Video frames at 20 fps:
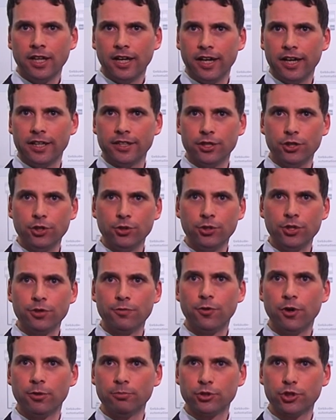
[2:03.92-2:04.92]
and a
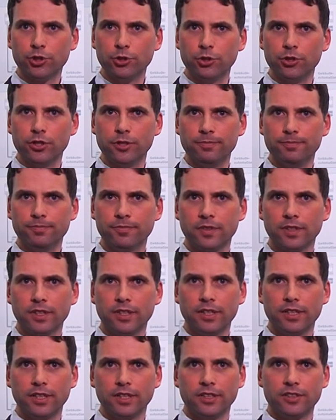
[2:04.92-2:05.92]
uniform tool.
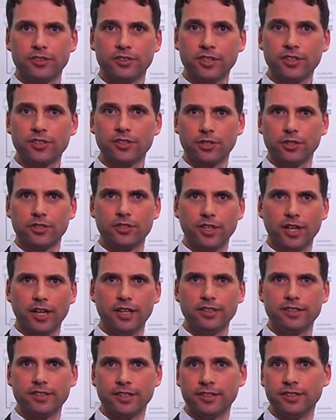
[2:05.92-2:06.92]
This
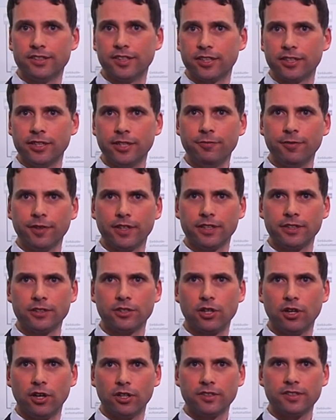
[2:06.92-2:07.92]
results in significant
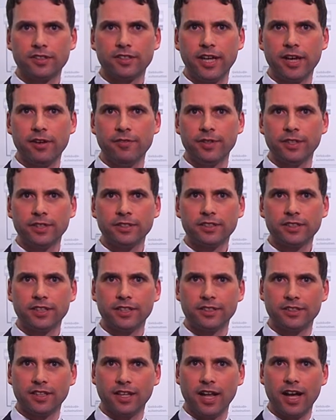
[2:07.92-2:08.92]
cost savings
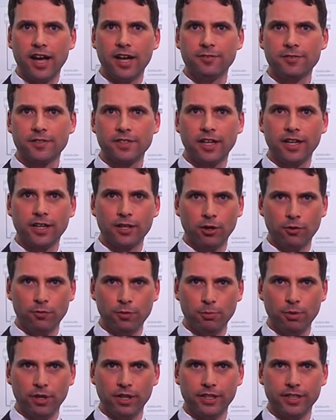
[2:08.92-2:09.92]
in the life cycle of
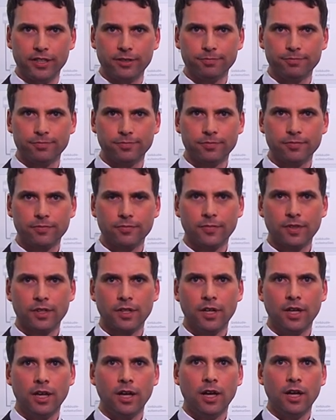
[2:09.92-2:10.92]
a building.
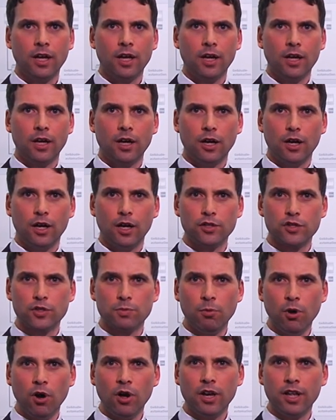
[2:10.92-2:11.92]
A
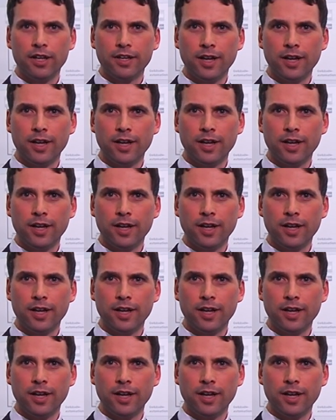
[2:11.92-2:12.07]
smaller